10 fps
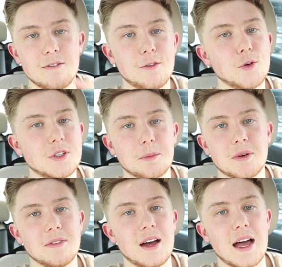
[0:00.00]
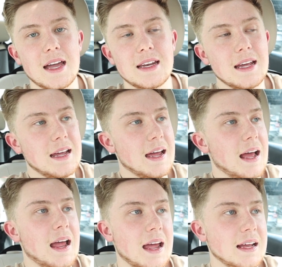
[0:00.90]
food to provide,
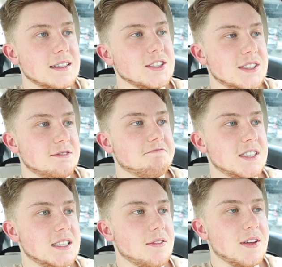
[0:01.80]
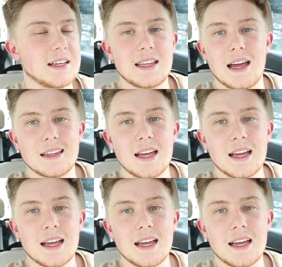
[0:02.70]
and just stuff like that.